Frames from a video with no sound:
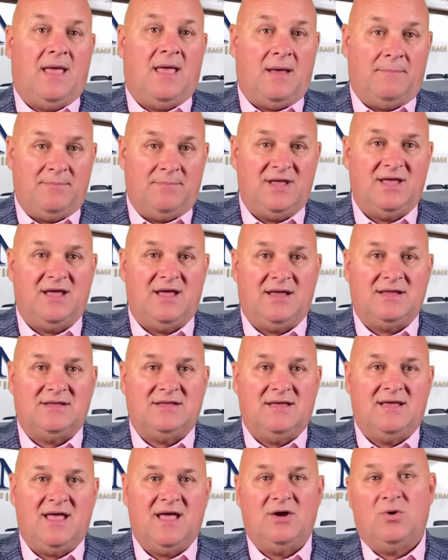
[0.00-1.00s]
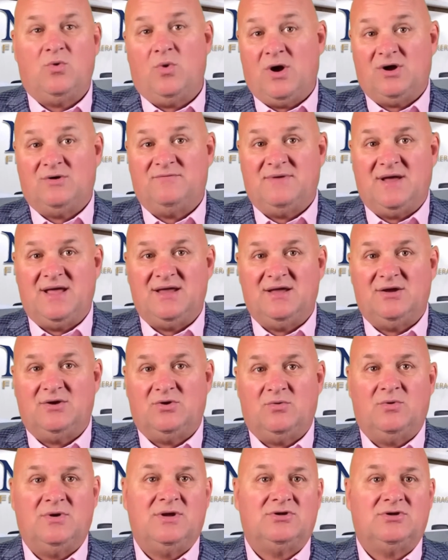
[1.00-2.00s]
Because non-qualified
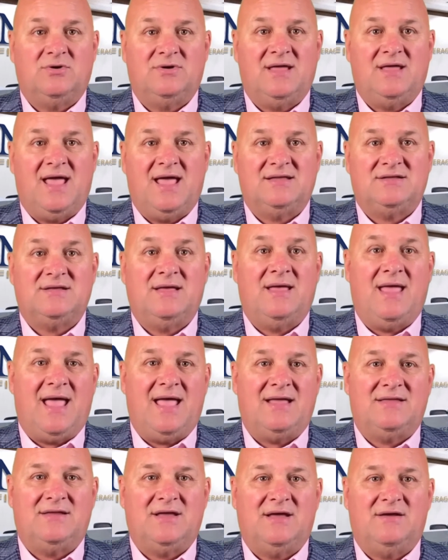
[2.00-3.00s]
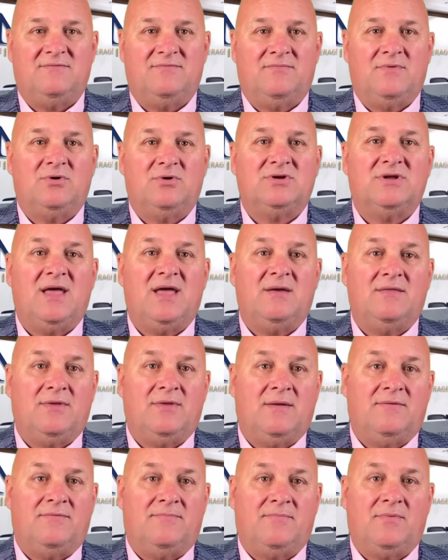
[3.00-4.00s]
annuities are taxed last in, first out,
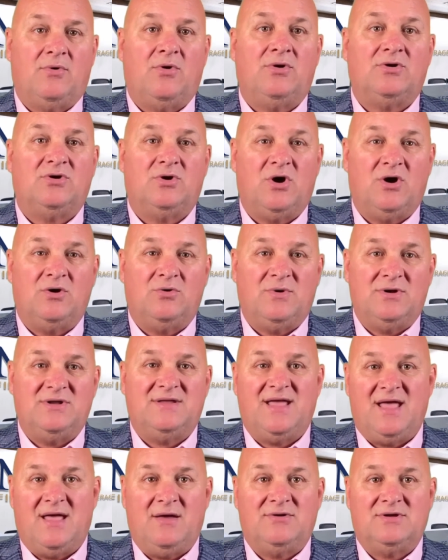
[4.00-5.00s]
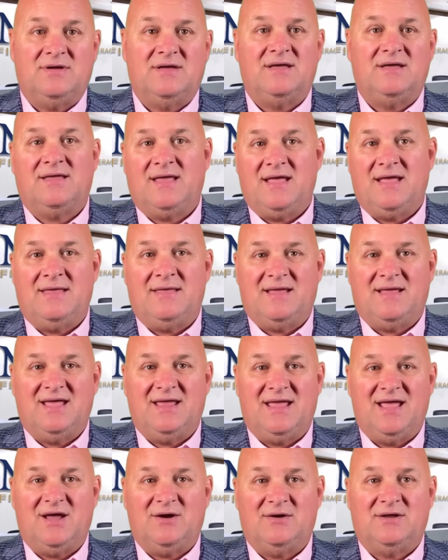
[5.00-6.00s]
the first $100,000 that they
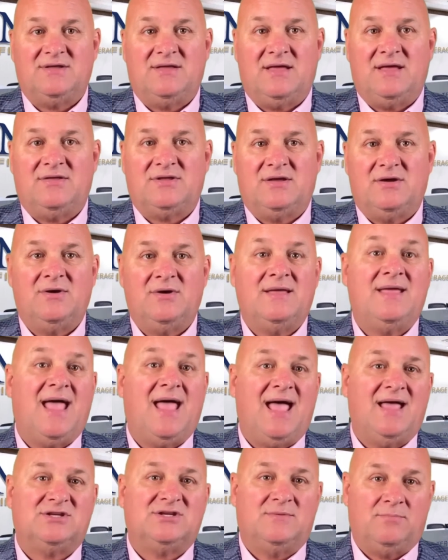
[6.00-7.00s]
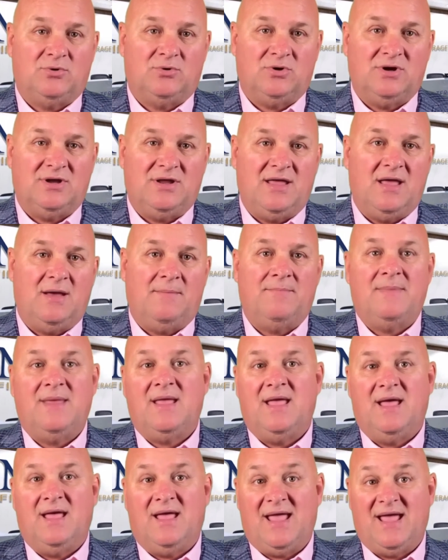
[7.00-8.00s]
take out is considered taxable income.
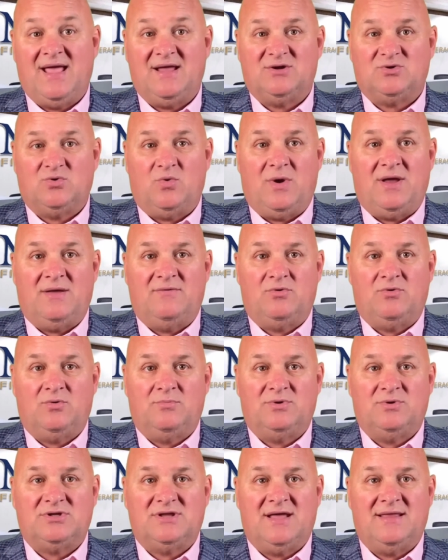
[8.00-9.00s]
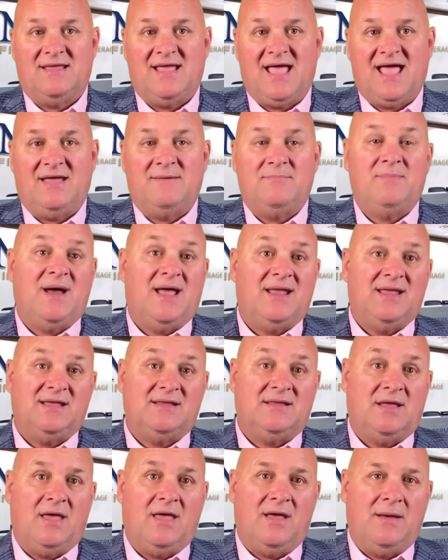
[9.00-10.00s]
At a 24% tax
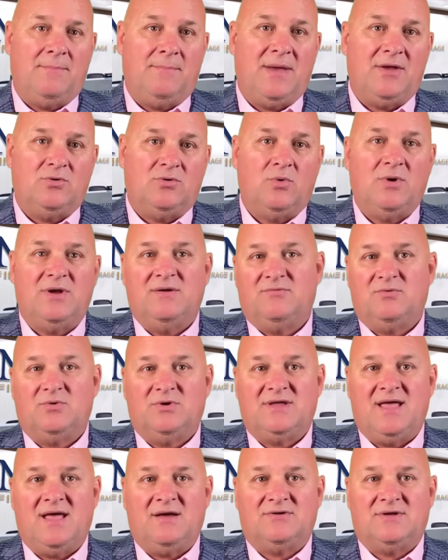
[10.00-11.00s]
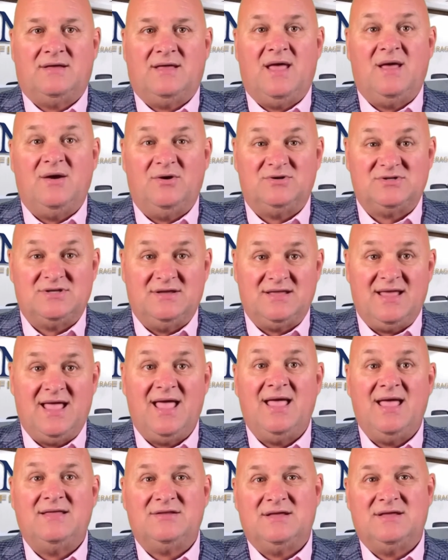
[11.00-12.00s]
bracket, they're going to pay $24,000 in
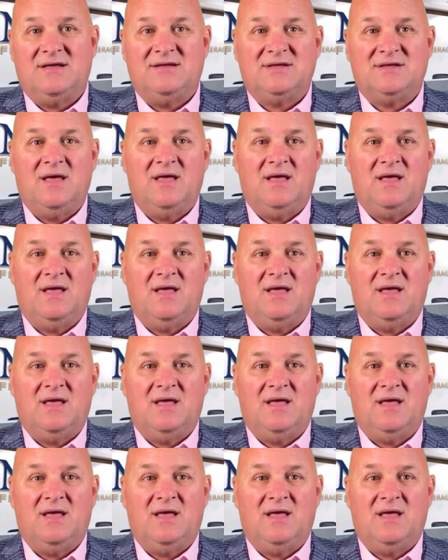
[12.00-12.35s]
taxes.